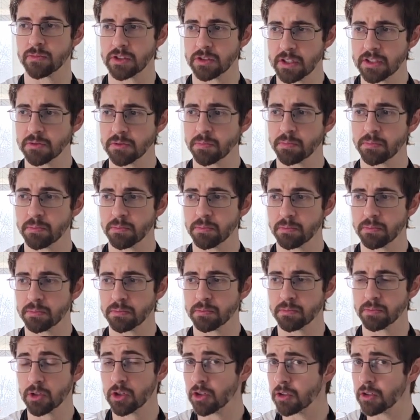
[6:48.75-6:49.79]
This is
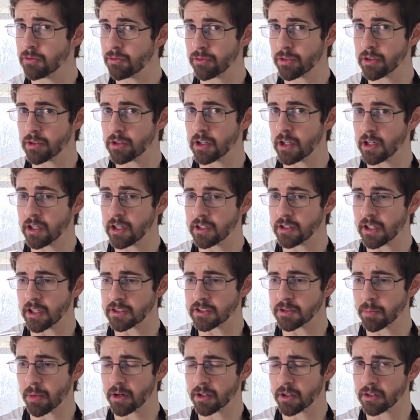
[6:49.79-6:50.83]
good for a
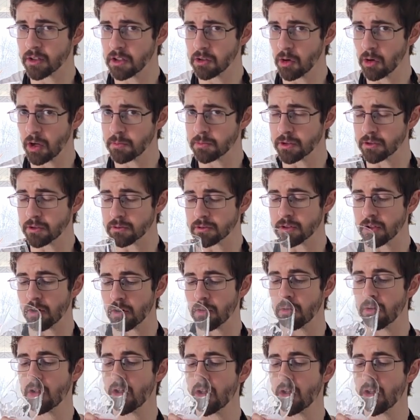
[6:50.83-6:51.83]
sparkling grape juice, though.